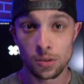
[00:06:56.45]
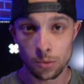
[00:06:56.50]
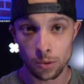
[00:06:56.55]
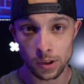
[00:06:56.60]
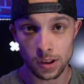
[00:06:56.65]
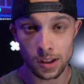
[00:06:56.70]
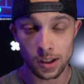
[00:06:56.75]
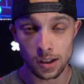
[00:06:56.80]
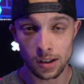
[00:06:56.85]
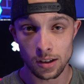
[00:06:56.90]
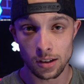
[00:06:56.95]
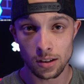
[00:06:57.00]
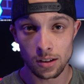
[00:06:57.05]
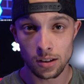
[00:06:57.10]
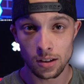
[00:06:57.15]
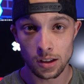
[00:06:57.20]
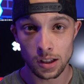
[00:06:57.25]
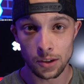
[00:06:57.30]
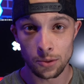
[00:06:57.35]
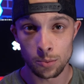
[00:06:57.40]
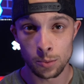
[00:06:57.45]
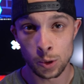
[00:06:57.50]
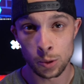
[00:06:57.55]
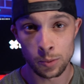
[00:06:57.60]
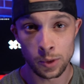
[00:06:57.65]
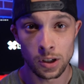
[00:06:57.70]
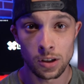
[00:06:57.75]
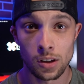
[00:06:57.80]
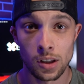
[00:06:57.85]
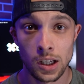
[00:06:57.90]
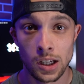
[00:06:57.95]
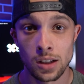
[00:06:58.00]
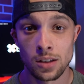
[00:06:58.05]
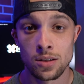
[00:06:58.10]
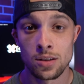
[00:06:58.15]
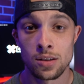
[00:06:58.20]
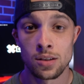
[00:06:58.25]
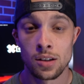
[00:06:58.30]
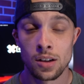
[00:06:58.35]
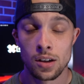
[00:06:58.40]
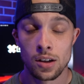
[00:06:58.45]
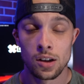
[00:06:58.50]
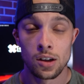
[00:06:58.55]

with the 11 millimeter lens